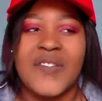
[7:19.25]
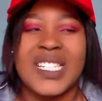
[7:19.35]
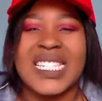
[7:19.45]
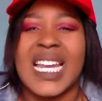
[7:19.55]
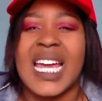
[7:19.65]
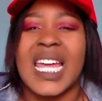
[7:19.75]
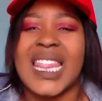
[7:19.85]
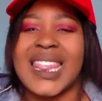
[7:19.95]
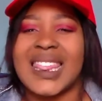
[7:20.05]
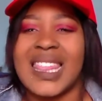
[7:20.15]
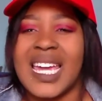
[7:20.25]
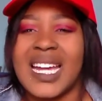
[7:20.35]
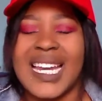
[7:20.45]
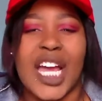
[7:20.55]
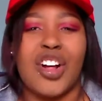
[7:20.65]
if it's like
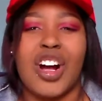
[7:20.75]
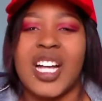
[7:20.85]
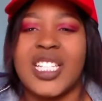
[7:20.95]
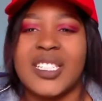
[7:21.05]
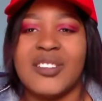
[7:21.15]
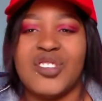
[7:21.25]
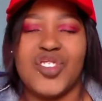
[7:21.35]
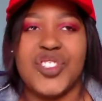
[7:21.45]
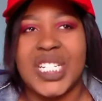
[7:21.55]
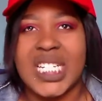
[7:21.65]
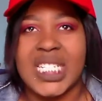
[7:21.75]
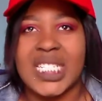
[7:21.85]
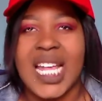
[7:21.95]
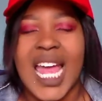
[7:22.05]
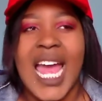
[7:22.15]
thick like cottage
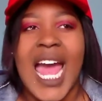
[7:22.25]
cheese